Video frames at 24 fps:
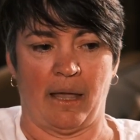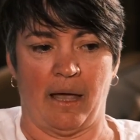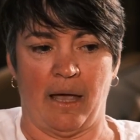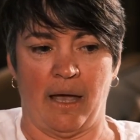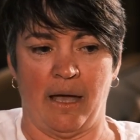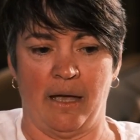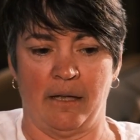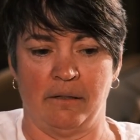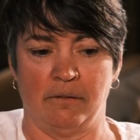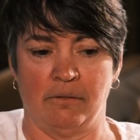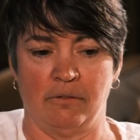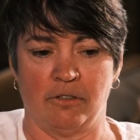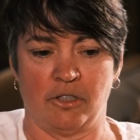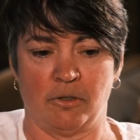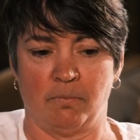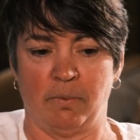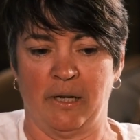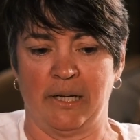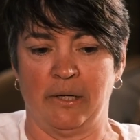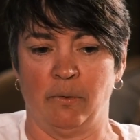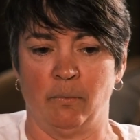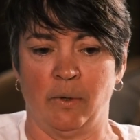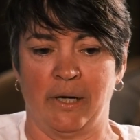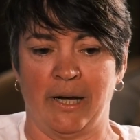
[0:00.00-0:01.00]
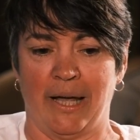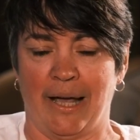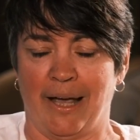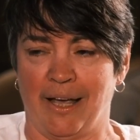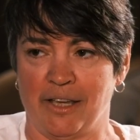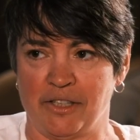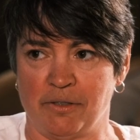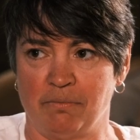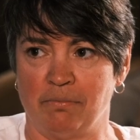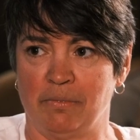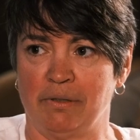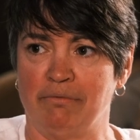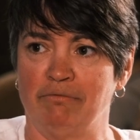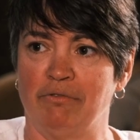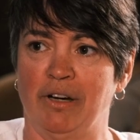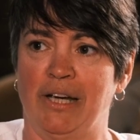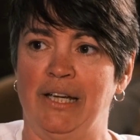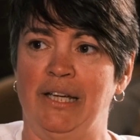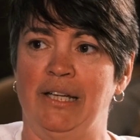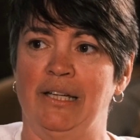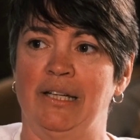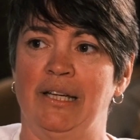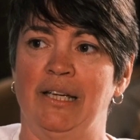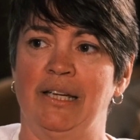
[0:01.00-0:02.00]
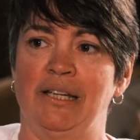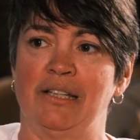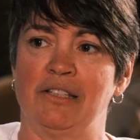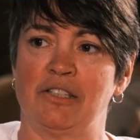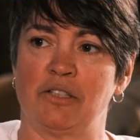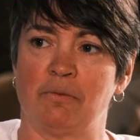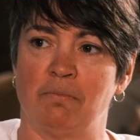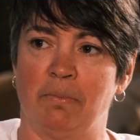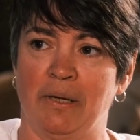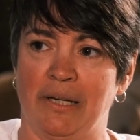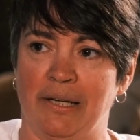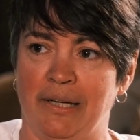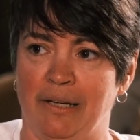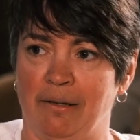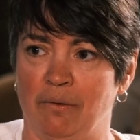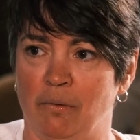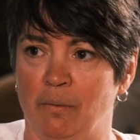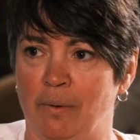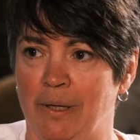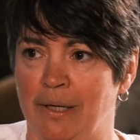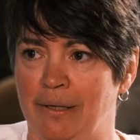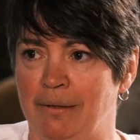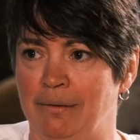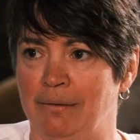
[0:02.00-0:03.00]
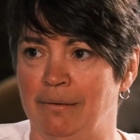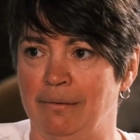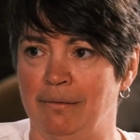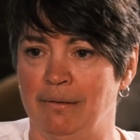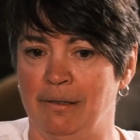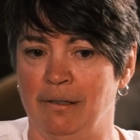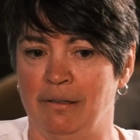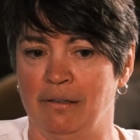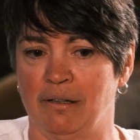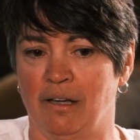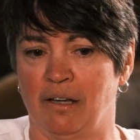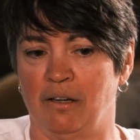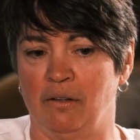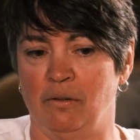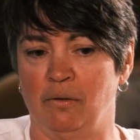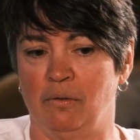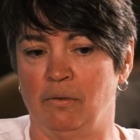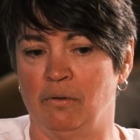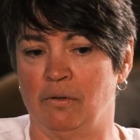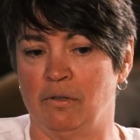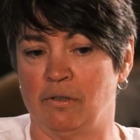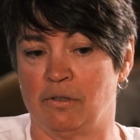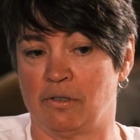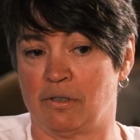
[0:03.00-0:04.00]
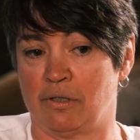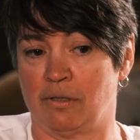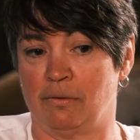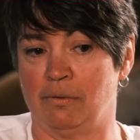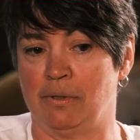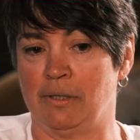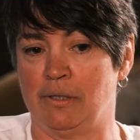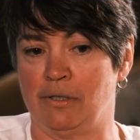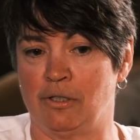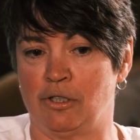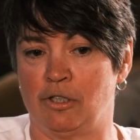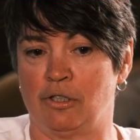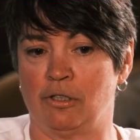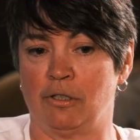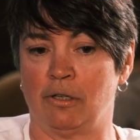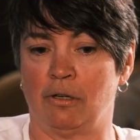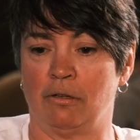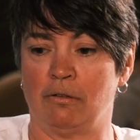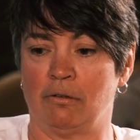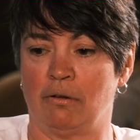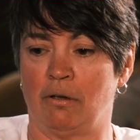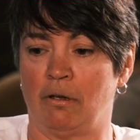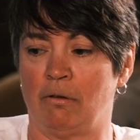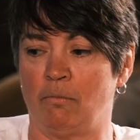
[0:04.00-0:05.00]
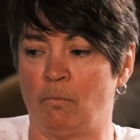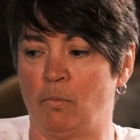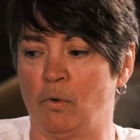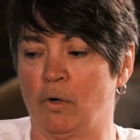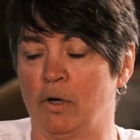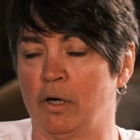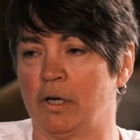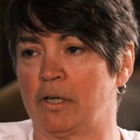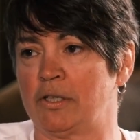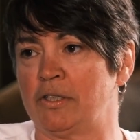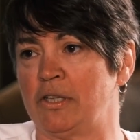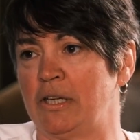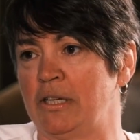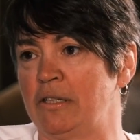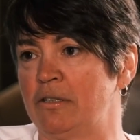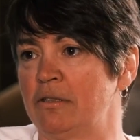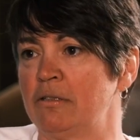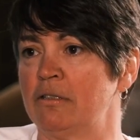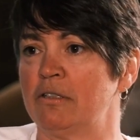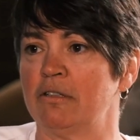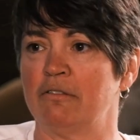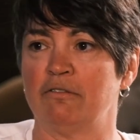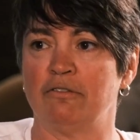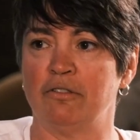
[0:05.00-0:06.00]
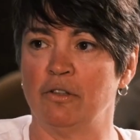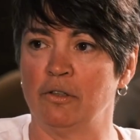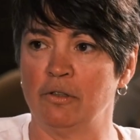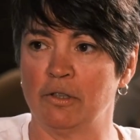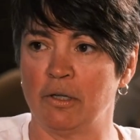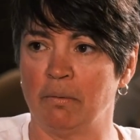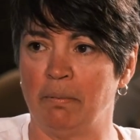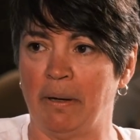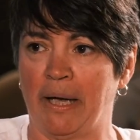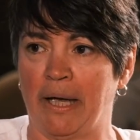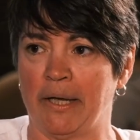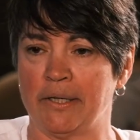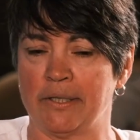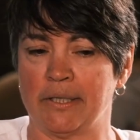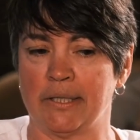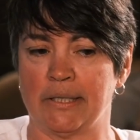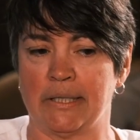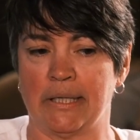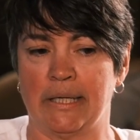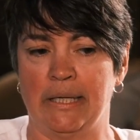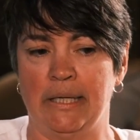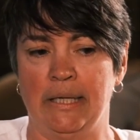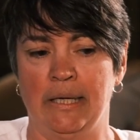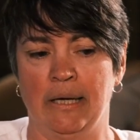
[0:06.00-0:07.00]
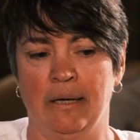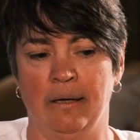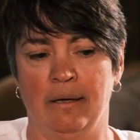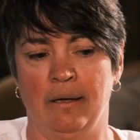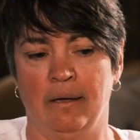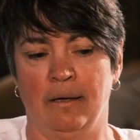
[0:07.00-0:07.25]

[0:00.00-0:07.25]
And spilling when it hasn't been raining, spilling when, the sewage works isn't at full capacity.